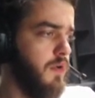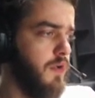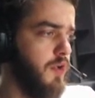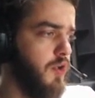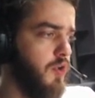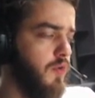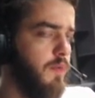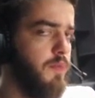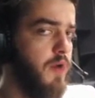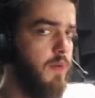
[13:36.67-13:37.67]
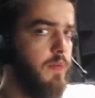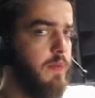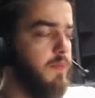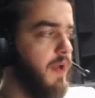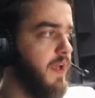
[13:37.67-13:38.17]
You'll probably
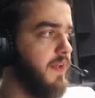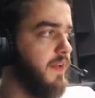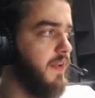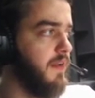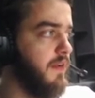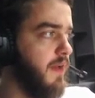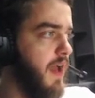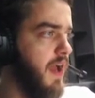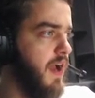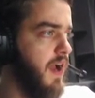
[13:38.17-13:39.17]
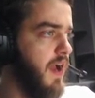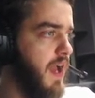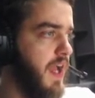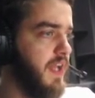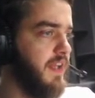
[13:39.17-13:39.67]
play it in
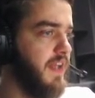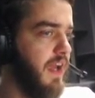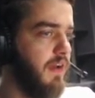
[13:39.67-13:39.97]
any deck.